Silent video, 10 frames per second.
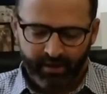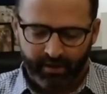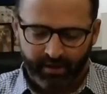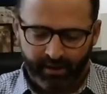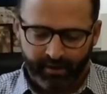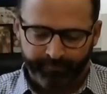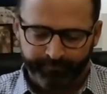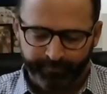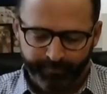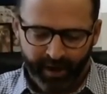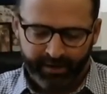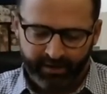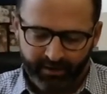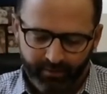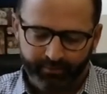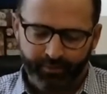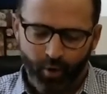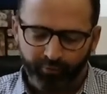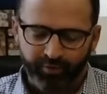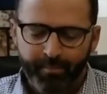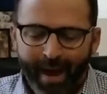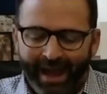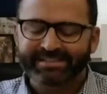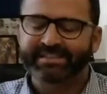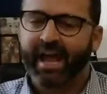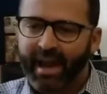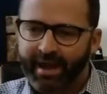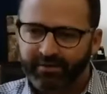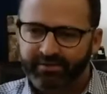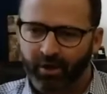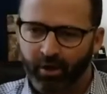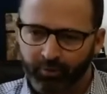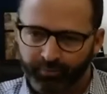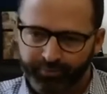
But over the past decade or so,